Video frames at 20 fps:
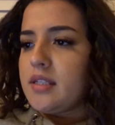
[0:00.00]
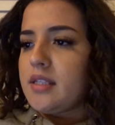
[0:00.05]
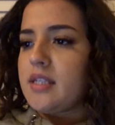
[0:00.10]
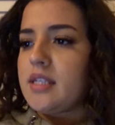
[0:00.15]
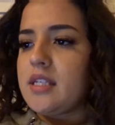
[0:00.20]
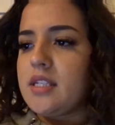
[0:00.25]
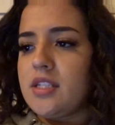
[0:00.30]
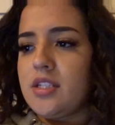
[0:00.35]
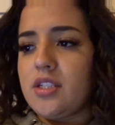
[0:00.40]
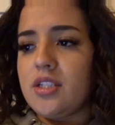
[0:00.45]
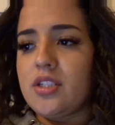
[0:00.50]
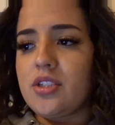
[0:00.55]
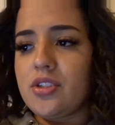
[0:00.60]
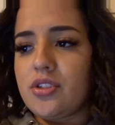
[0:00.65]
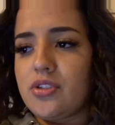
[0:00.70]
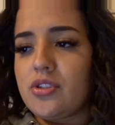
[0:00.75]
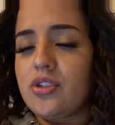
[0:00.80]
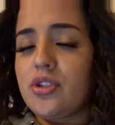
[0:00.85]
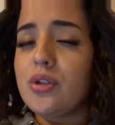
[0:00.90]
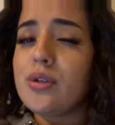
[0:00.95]
in
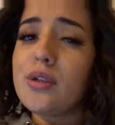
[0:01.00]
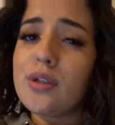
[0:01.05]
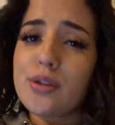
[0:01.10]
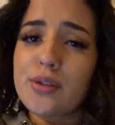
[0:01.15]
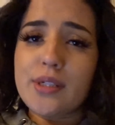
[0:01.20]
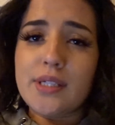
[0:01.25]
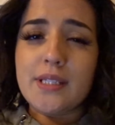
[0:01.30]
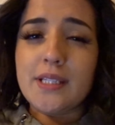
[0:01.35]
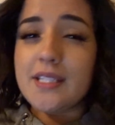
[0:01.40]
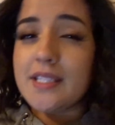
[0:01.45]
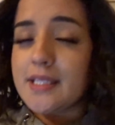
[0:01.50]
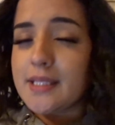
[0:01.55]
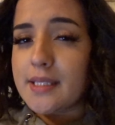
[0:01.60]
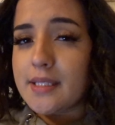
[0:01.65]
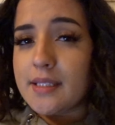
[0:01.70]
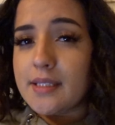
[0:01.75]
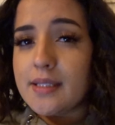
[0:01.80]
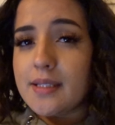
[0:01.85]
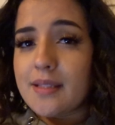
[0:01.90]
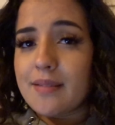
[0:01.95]
2 to 3
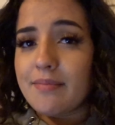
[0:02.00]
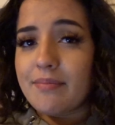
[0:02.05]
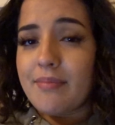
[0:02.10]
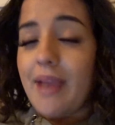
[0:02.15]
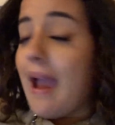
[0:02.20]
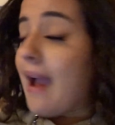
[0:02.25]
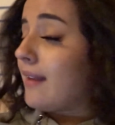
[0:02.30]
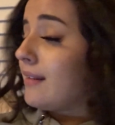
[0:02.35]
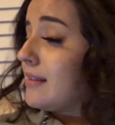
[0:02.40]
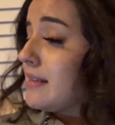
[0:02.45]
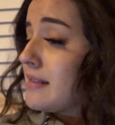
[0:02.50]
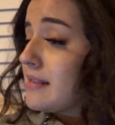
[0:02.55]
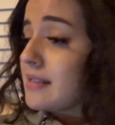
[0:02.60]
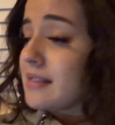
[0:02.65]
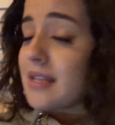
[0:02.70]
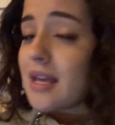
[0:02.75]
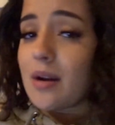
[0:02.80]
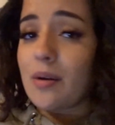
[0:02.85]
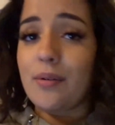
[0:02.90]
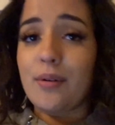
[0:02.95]
sentences. At least it's
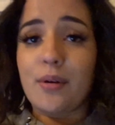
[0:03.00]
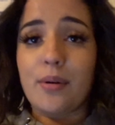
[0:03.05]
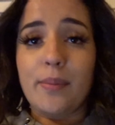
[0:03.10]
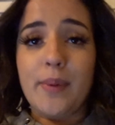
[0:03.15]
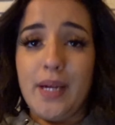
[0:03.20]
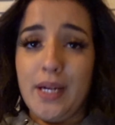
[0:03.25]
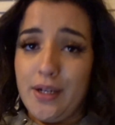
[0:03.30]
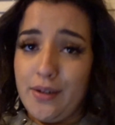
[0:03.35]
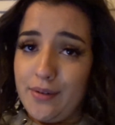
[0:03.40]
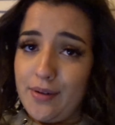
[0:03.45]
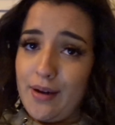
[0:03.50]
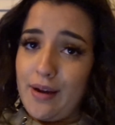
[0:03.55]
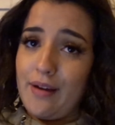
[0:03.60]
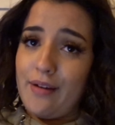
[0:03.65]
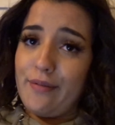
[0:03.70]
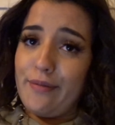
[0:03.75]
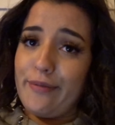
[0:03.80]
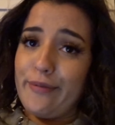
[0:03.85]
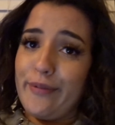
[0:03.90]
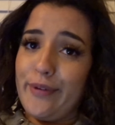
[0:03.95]
not a whole
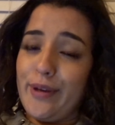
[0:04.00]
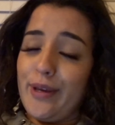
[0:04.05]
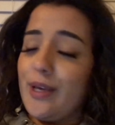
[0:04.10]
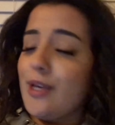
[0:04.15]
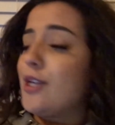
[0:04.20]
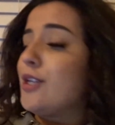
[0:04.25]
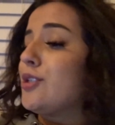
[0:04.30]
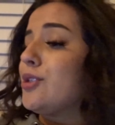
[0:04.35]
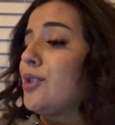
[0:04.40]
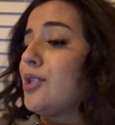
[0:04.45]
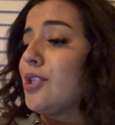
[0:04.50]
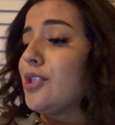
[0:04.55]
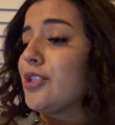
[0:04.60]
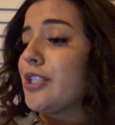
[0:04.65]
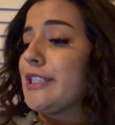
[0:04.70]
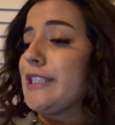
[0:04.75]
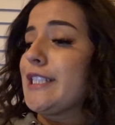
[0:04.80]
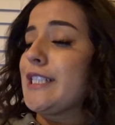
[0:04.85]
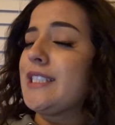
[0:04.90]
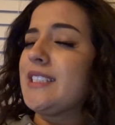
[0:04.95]
paragraph. 2 to 3
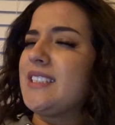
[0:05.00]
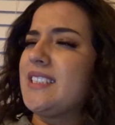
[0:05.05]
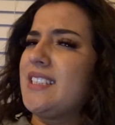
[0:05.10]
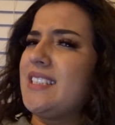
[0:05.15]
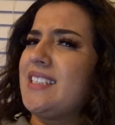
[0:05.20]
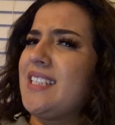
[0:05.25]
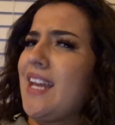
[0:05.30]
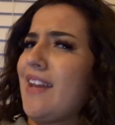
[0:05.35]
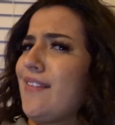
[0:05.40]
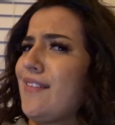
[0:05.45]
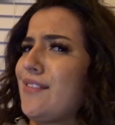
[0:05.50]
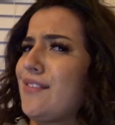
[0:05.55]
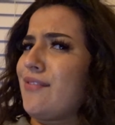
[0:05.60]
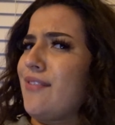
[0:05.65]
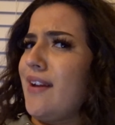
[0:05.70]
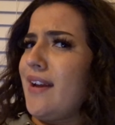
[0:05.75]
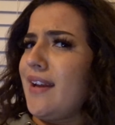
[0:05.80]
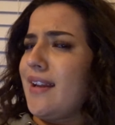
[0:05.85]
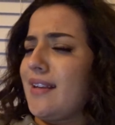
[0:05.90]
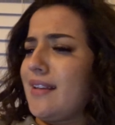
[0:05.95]
sentences, yeah, that's
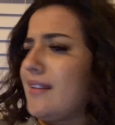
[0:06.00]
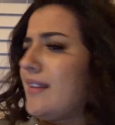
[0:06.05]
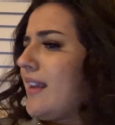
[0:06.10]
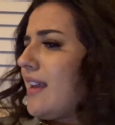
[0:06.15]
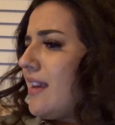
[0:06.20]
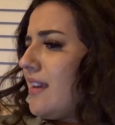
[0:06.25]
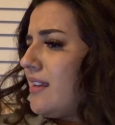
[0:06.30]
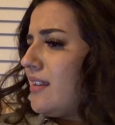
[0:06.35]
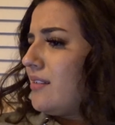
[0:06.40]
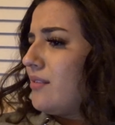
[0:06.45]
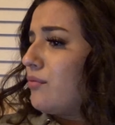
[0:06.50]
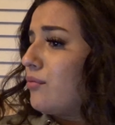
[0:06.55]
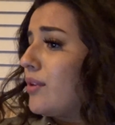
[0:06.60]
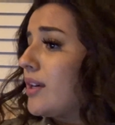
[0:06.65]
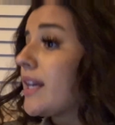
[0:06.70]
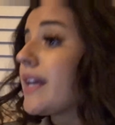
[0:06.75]
fine. And what